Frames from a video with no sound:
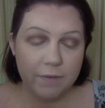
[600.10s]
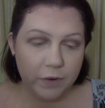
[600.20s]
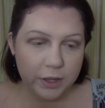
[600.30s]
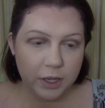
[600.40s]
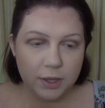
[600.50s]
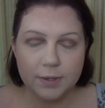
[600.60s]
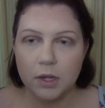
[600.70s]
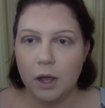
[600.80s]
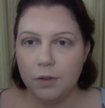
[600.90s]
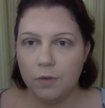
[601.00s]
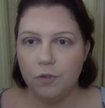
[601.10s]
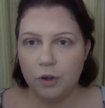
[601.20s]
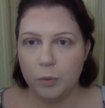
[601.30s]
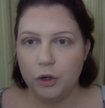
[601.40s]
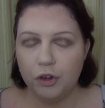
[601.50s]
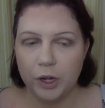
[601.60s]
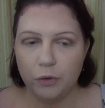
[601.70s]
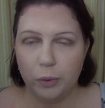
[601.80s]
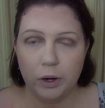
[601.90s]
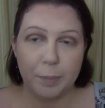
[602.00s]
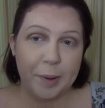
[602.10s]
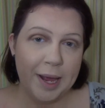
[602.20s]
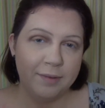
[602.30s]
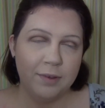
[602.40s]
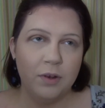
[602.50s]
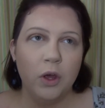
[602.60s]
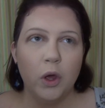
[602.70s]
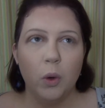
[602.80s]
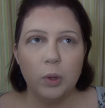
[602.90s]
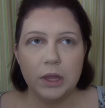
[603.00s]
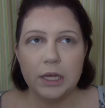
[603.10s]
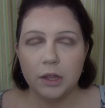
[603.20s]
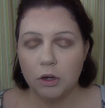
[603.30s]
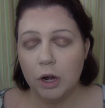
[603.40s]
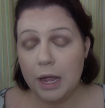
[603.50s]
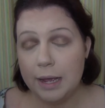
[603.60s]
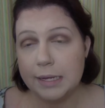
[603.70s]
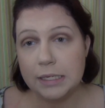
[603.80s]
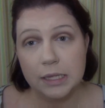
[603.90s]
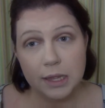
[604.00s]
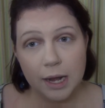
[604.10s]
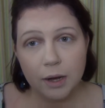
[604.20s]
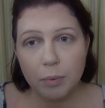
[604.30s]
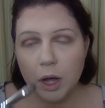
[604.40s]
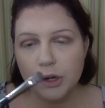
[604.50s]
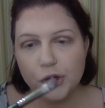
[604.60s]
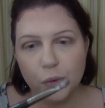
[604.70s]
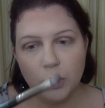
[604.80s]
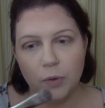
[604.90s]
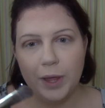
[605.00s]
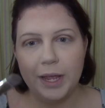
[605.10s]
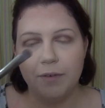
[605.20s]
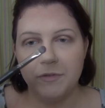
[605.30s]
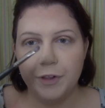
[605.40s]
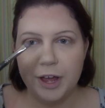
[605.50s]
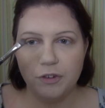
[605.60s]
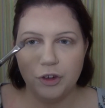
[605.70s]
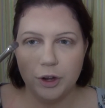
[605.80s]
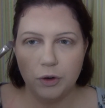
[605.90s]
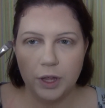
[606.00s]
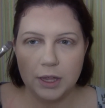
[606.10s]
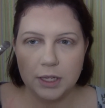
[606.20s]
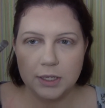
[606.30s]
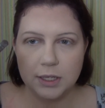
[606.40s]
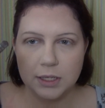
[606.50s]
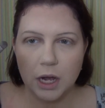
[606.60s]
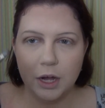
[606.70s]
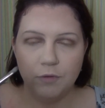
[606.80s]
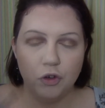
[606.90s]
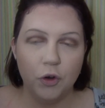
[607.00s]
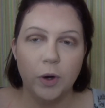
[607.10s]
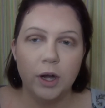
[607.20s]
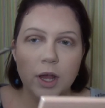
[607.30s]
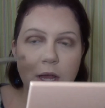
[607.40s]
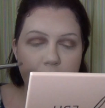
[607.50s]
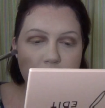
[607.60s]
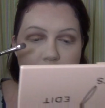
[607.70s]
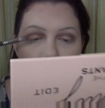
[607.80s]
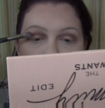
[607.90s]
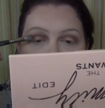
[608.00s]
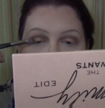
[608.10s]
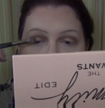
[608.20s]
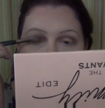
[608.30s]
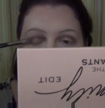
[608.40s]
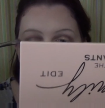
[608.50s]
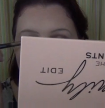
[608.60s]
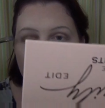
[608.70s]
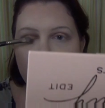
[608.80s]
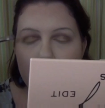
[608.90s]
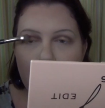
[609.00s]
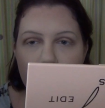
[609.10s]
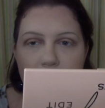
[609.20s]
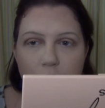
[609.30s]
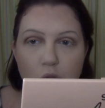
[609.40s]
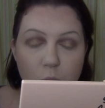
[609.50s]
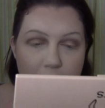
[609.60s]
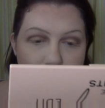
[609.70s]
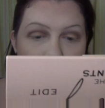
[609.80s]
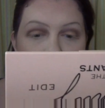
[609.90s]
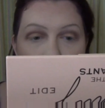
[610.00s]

I find that these kinds of shimmery shades work best with either a synthetic brush or like a flat shader like this that's kind of short, because then you can really kind of pack and sweep